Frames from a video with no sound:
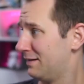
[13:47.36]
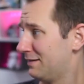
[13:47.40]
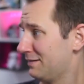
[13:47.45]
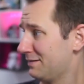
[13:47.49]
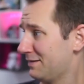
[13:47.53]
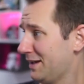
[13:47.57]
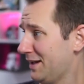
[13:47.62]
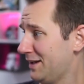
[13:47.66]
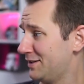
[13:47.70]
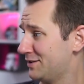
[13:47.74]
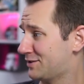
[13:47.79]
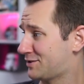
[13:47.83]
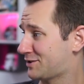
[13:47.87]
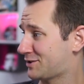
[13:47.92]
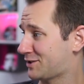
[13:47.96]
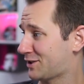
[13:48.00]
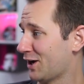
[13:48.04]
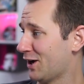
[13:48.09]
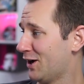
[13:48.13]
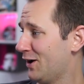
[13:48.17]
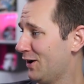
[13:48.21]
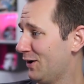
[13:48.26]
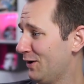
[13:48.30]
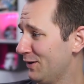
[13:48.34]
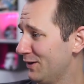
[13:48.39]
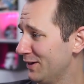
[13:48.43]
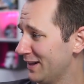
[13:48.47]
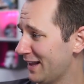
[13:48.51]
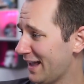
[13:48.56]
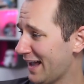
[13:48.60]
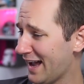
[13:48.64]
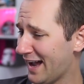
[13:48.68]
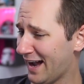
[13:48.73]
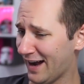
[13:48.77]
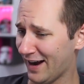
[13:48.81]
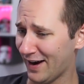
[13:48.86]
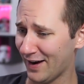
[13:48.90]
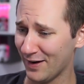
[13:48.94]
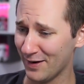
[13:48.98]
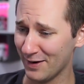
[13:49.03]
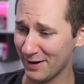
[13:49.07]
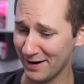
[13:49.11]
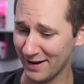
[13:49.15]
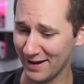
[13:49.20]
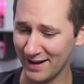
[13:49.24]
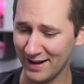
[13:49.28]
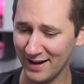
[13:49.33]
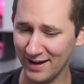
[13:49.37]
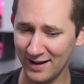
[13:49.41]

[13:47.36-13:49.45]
that is so loud.